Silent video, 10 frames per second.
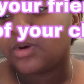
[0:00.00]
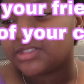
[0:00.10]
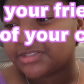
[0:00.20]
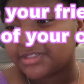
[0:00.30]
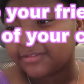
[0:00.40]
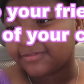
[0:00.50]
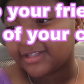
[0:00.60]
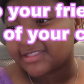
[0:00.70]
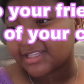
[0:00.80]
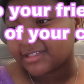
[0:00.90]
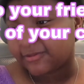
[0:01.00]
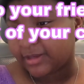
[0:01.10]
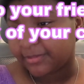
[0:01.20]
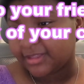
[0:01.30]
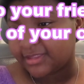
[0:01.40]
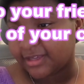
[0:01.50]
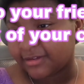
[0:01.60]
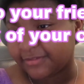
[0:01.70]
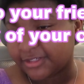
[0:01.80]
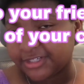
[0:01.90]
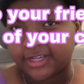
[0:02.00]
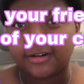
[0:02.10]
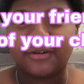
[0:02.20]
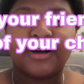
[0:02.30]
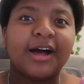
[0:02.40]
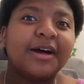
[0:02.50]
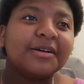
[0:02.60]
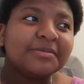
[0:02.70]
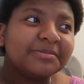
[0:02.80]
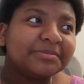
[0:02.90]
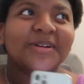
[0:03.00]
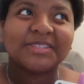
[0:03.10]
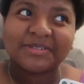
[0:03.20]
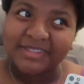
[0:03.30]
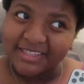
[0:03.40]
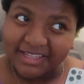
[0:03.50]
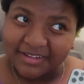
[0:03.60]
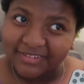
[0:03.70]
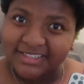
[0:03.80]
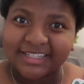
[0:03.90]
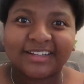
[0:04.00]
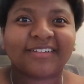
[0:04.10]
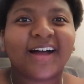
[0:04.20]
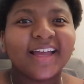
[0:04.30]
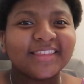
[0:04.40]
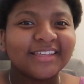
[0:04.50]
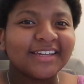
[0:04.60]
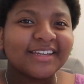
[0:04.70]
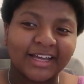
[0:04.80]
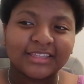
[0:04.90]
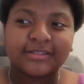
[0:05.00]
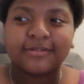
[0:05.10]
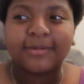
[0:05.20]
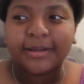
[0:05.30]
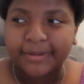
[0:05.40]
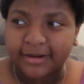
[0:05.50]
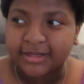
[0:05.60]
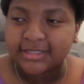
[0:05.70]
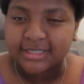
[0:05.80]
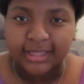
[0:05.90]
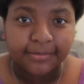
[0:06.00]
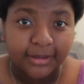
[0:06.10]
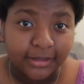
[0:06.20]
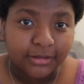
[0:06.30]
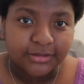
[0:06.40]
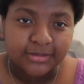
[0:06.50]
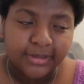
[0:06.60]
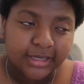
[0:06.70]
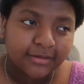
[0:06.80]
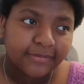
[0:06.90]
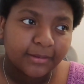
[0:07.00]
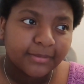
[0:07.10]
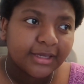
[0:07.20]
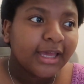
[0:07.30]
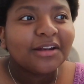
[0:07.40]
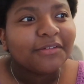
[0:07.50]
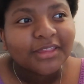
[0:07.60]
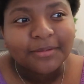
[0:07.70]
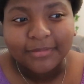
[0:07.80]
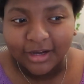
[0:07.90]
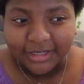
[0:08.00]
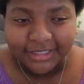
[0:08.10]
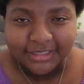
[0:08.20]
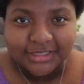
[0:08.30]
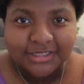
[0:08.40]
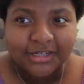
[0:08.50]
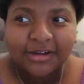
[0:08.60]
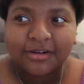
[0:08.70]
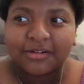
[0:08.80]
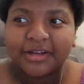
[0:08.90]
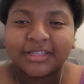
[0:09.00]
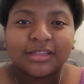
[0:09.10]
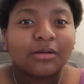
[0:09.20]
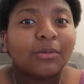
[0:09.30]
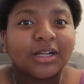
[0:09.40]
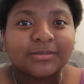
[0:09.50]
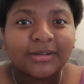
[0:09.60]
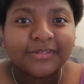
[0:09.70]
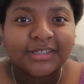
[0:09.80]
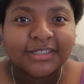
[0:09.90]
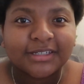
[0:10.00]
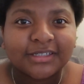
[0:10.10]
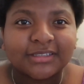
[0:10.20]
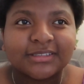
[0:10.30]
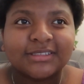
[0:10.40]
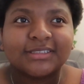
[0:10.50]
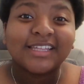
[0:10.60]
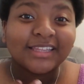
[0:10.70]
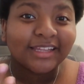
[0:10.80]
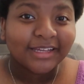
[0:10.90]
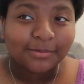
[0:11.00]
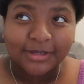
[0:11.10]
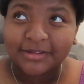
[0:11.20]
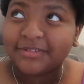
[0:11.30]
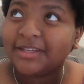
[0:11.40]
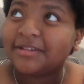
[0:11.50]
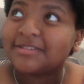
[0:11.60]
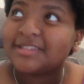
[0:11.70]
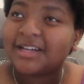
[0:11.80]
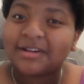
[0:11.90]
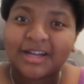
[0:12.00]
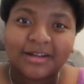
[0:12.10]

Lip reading: What do your friends/family think of your channel? What do they think of my channel? I think, at least for my parents and like my close immediate family, they don't really mind, you know, like they'll watch my videos. They like my videos now.